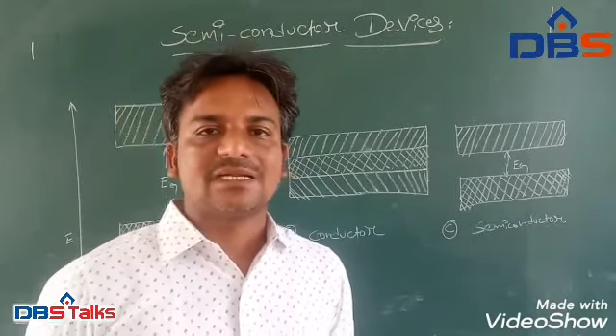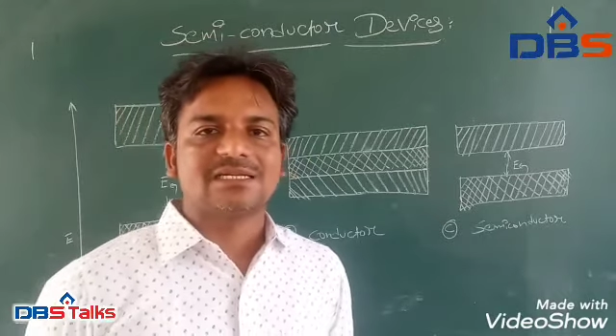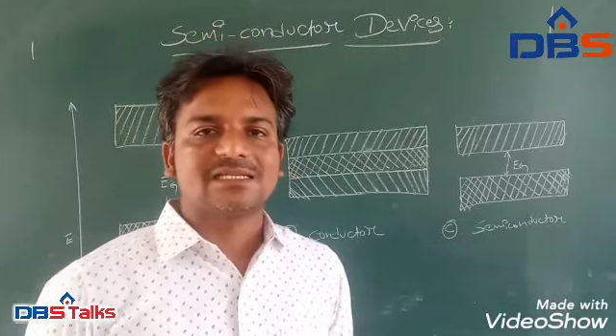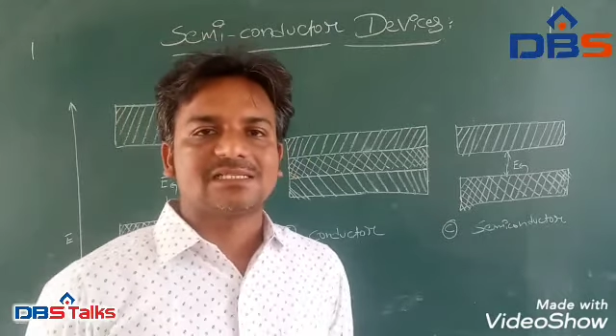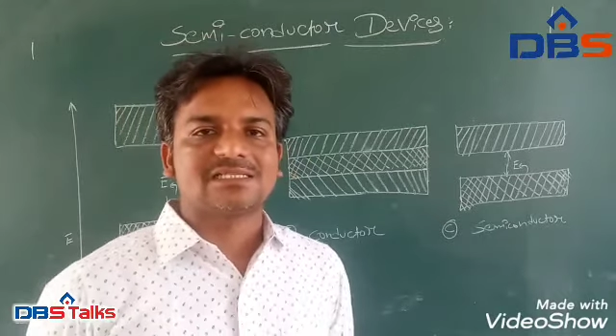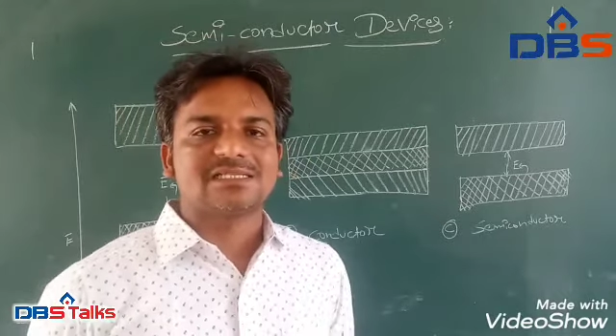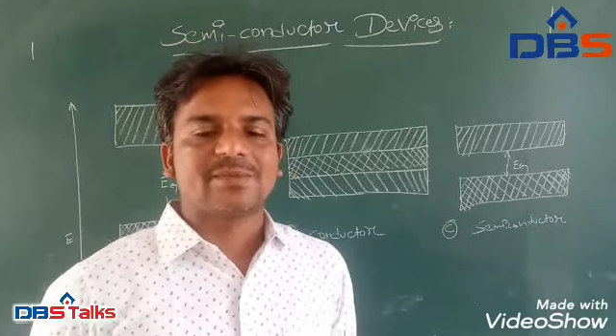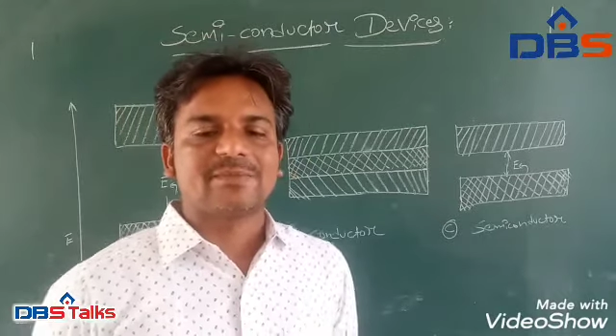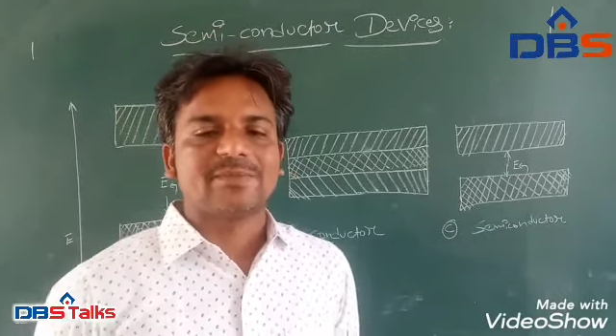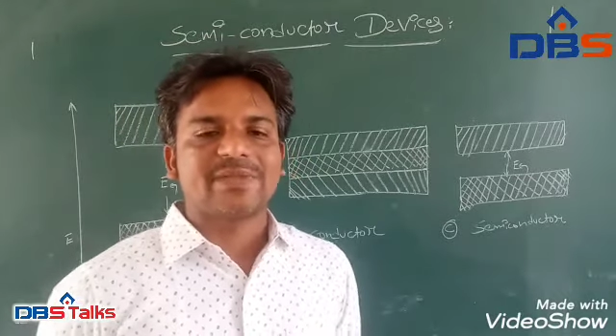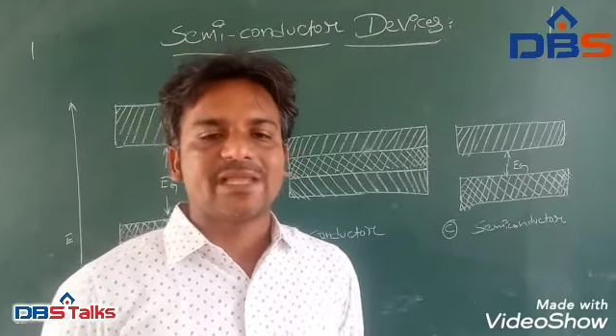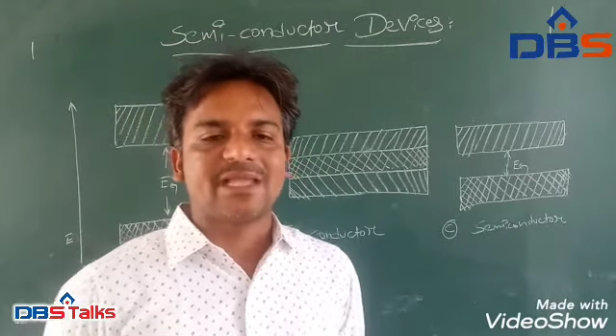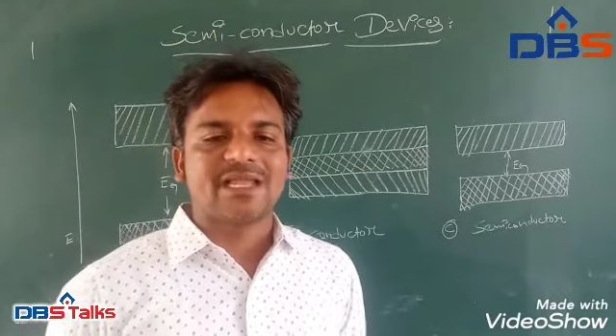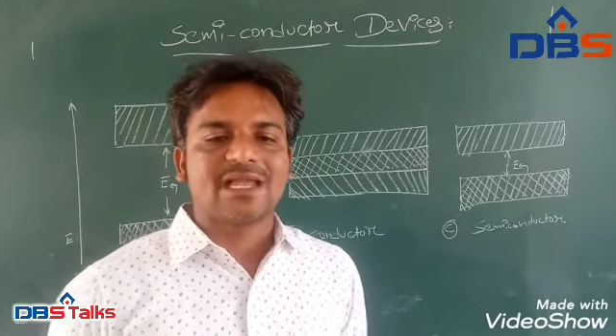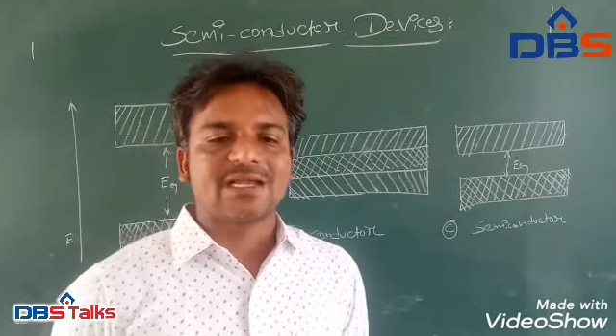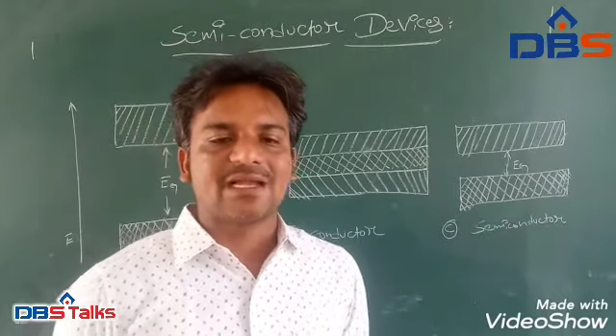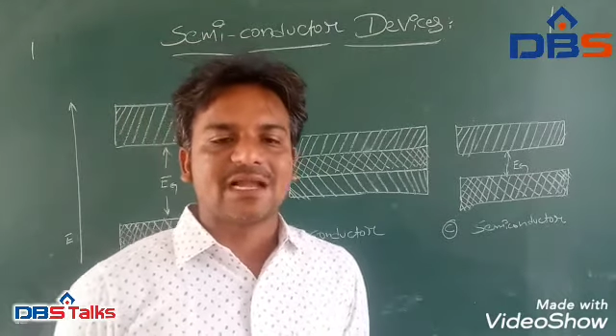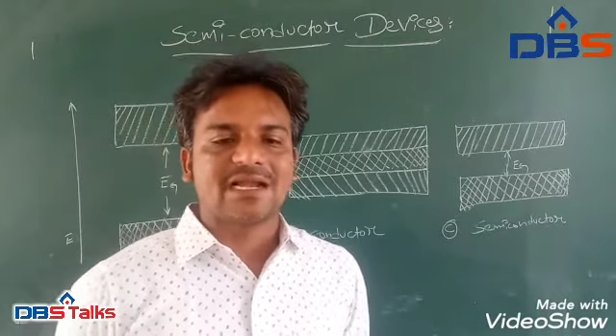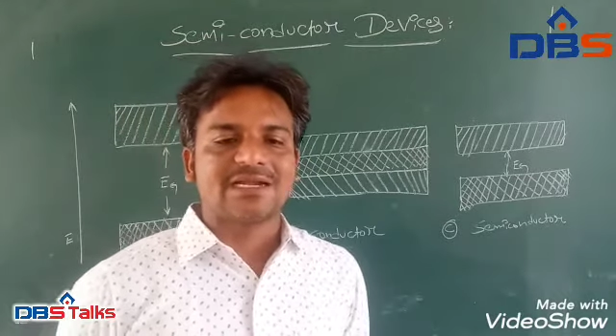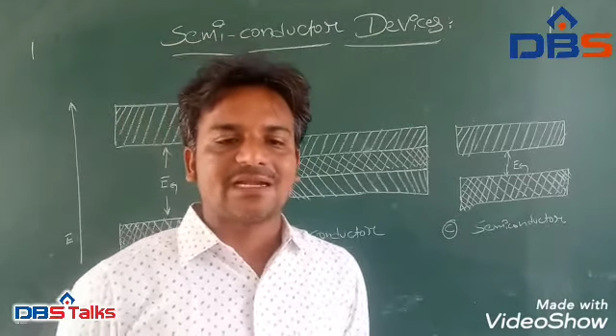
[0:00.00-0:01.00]
the
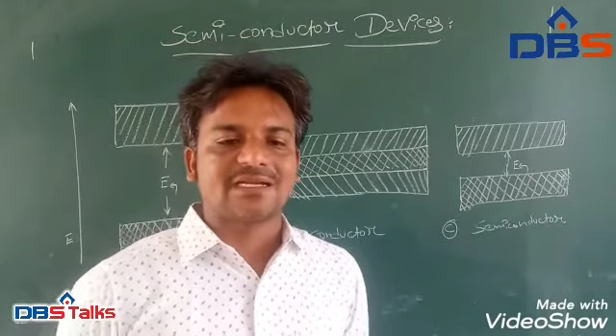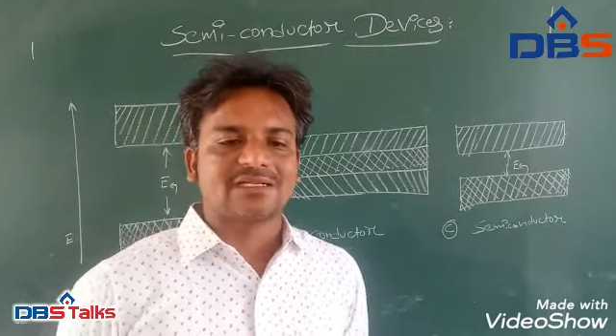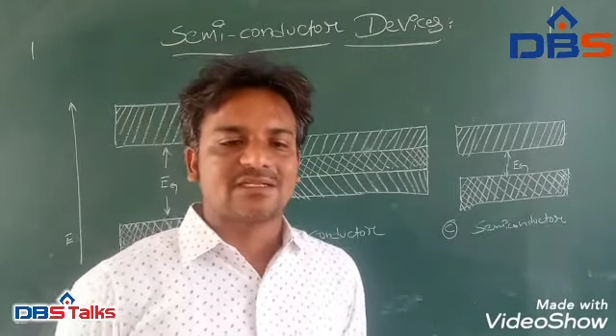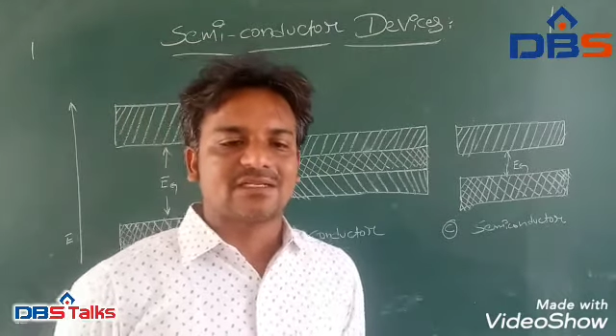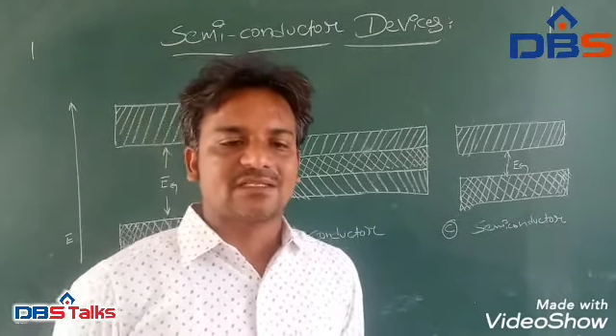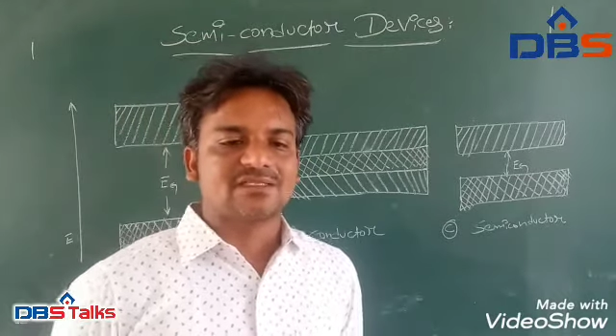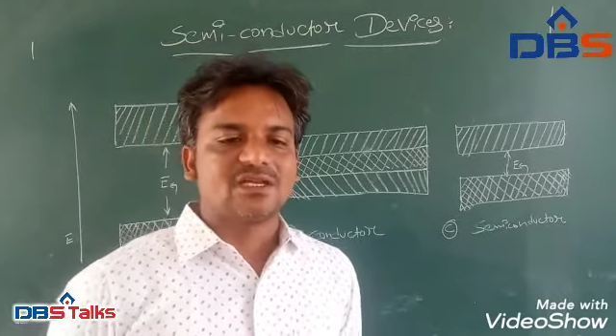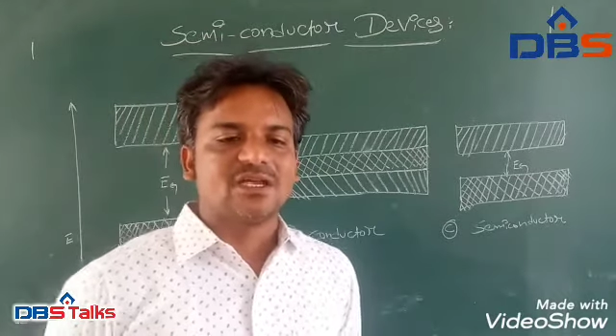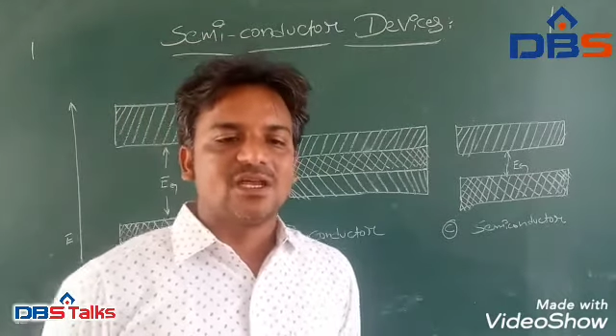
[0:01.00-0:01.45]
semiconductor.